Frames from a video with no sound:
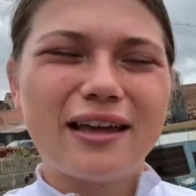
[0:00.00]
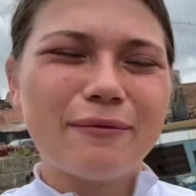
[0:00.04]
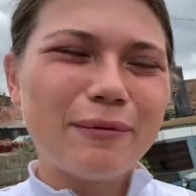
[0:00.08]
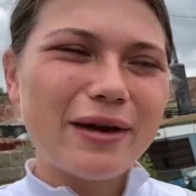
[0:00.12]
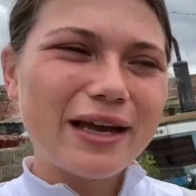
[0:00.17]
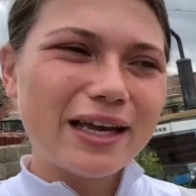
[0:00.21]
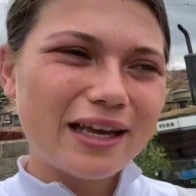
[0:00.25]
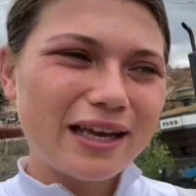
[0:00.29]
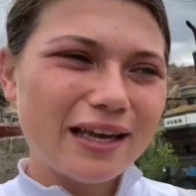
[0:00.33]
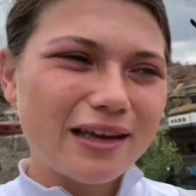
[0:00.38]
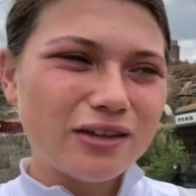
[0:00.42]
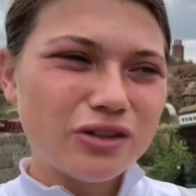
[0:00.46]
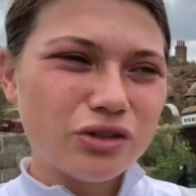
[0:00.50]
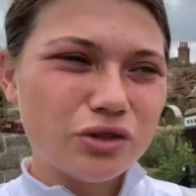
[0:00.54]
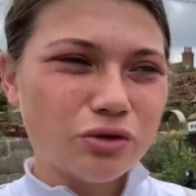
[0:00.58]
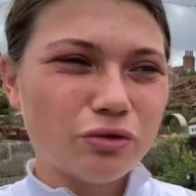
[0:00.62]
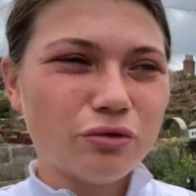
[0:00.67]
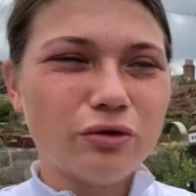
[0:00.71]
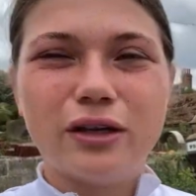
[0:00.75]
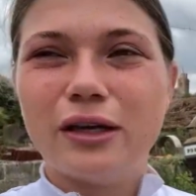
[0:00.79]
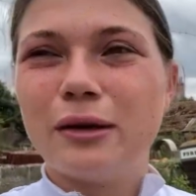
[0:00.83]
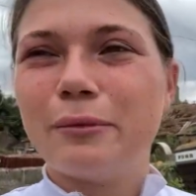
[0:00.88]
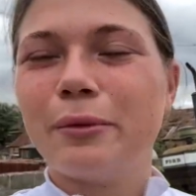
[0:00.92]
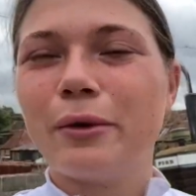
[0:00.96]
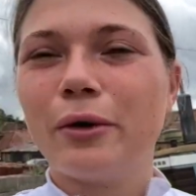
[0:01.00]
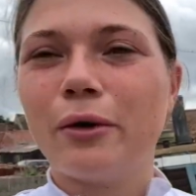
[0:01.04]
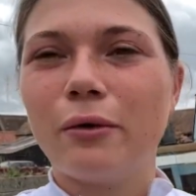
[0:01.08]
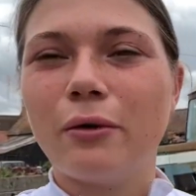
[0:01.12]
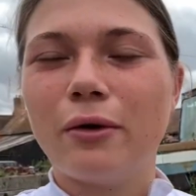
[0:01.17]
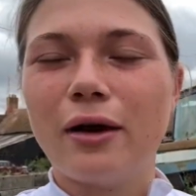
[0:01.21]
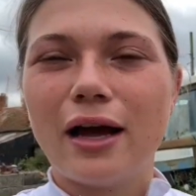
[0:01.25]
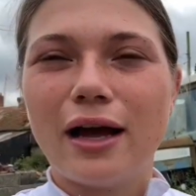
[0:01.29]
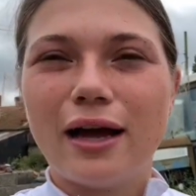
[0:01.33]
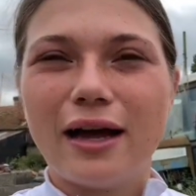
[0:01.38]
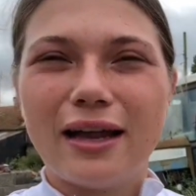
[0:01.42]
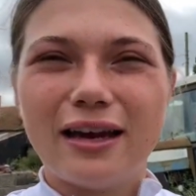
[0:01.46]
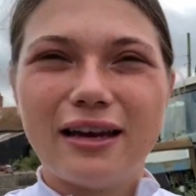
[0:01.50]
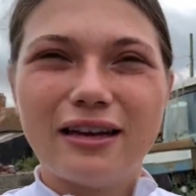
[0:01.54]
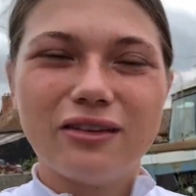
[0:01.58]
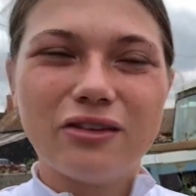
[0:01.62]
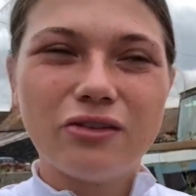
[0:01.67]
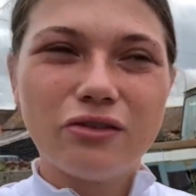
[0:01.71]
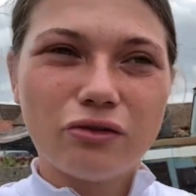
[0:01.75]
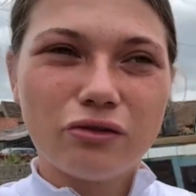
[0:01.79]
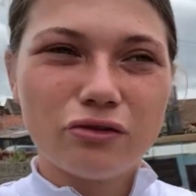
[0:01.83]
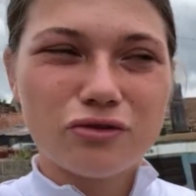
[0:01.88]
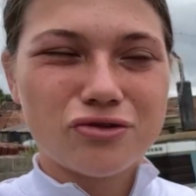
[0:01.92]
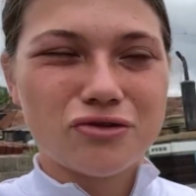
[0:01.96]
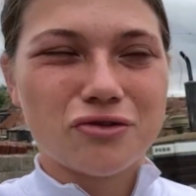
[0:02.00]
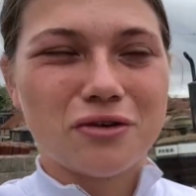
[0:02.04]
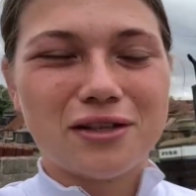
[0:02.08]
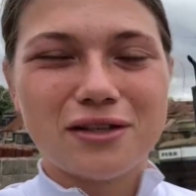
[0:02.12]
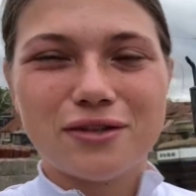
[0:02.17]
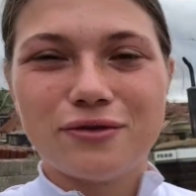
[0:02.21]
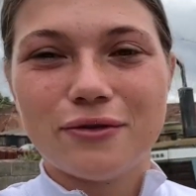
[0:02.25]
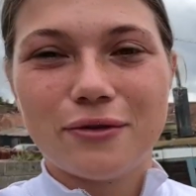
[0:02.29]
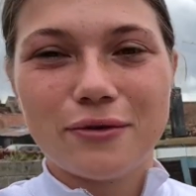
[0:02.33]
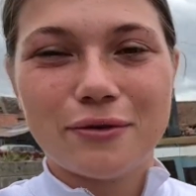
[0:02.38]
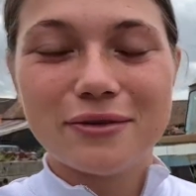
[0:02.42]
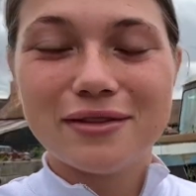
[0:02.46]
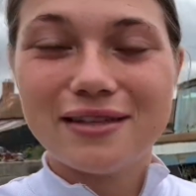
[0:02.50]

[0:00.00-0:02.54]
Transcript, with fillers: make it enjoyable and not stressful.